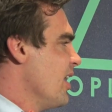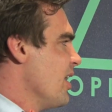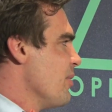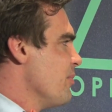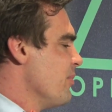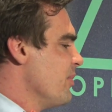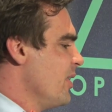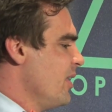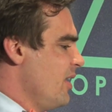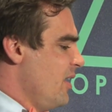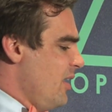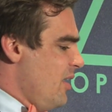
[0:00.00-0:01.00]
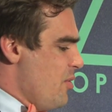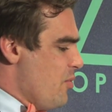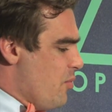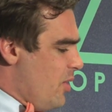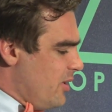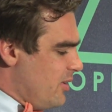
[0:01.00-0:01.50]
Um,
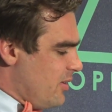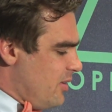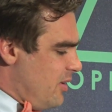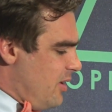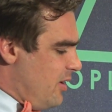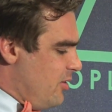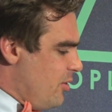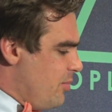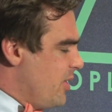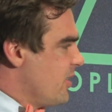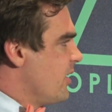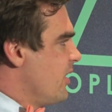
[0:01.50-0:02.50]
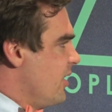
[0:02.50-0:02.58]
what, in your opinion,